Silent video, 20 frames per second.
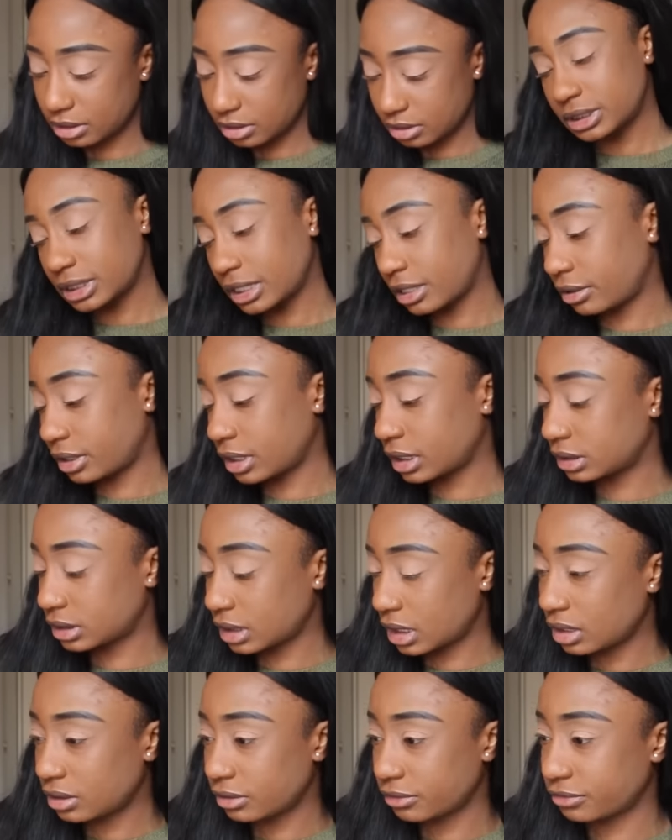Crease area
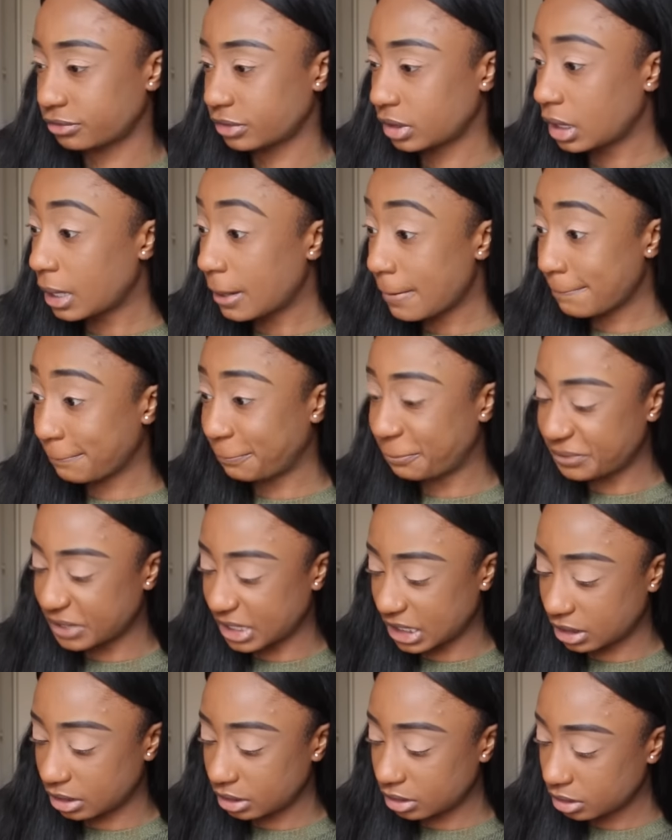is kind of
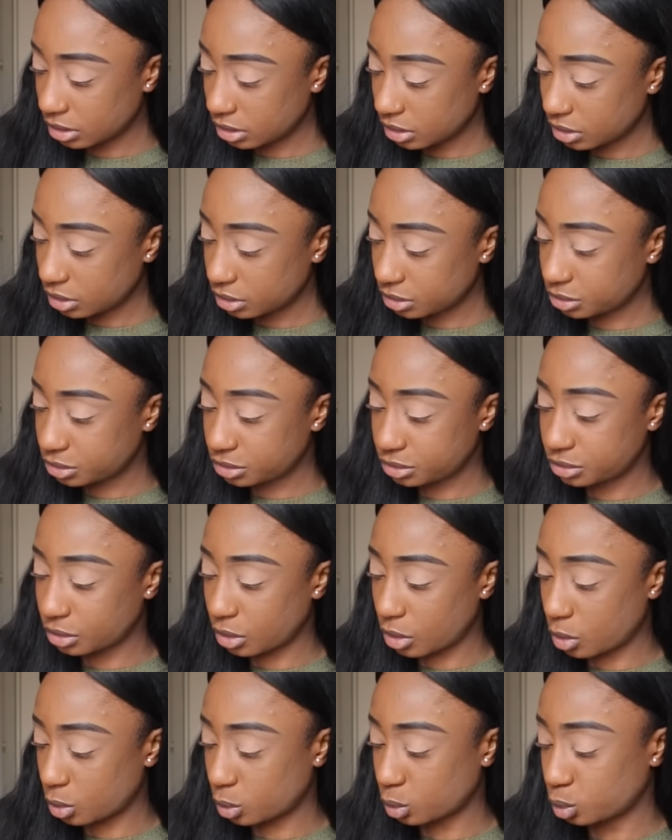big,
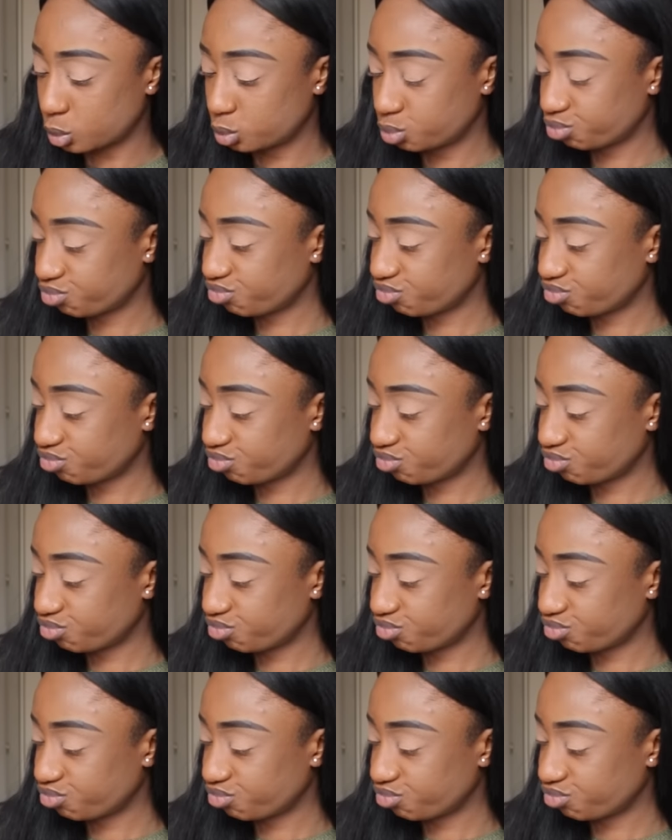so